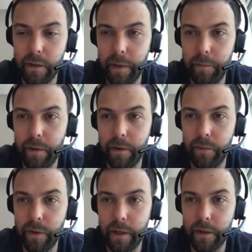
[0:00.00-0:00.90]
Maybe
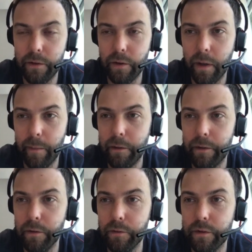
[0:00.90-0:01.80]
we can talk about
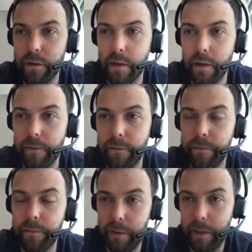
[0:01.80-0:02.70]
those
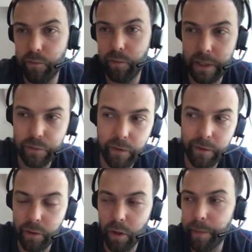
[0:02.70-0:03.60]
as we're on
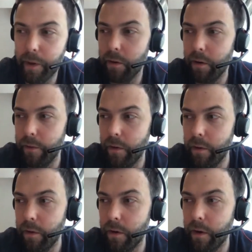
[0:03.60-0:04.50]
the topic
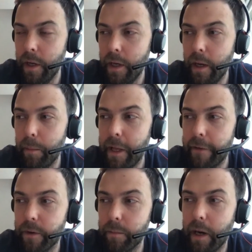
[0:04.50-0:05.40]
on your
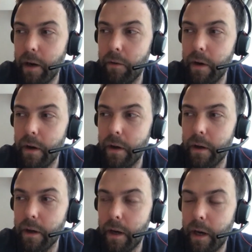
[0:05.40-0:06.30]
platform.
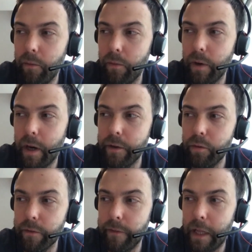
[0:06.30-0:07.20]
How are
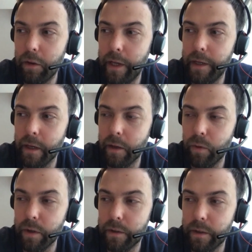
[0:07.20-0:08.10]
you evaluating, and
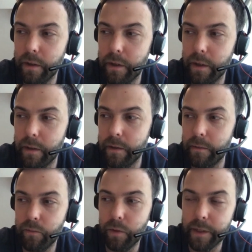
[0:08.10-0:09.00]

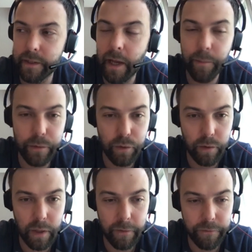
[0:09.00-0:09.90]
what examples you
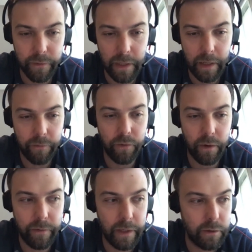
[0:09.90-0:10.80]
could give, like for
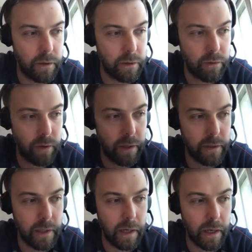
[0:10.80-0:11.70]
investors to
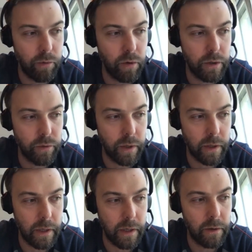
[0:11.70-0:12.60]
understand how you are doing
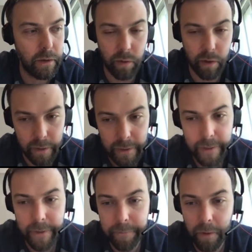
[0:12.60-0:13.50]
the work
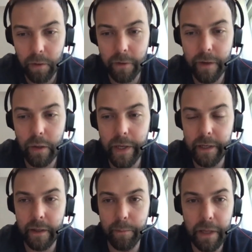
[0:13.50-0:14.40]
on
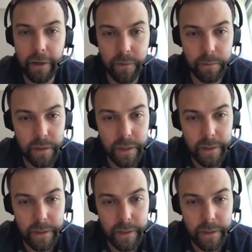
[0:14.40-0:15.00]
evaluating the platforms?